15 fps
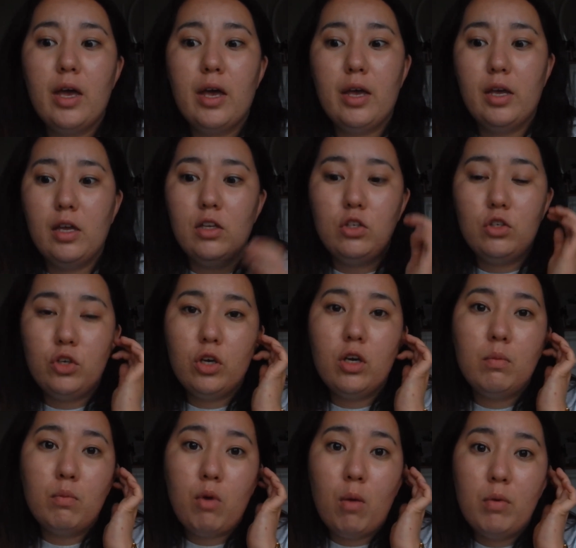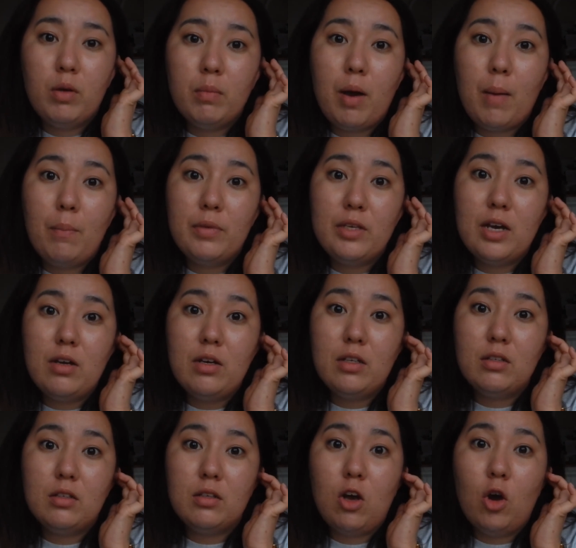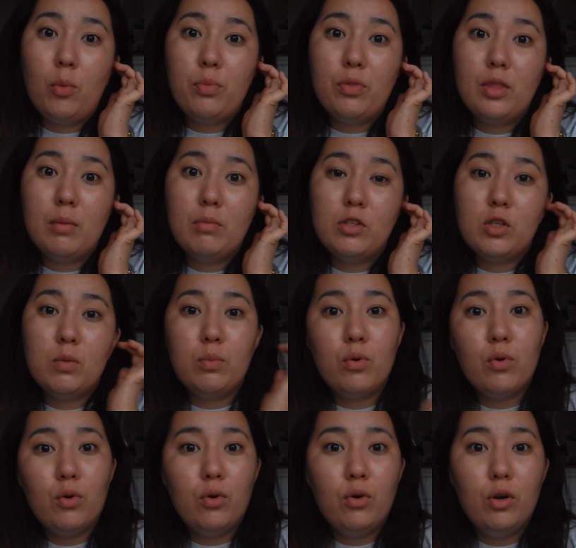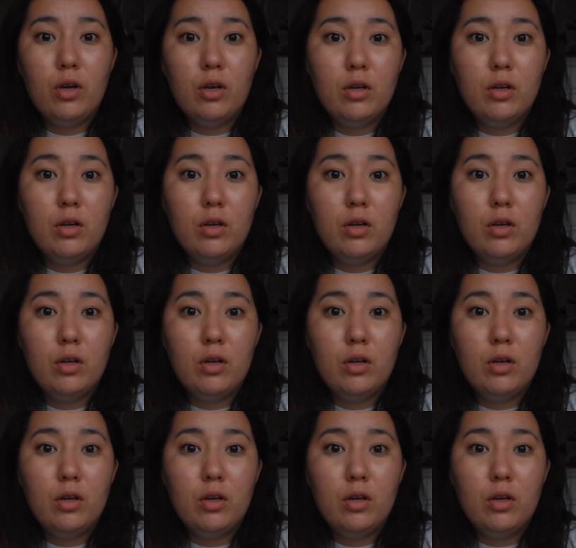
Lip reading: and you can probably pop down and help them support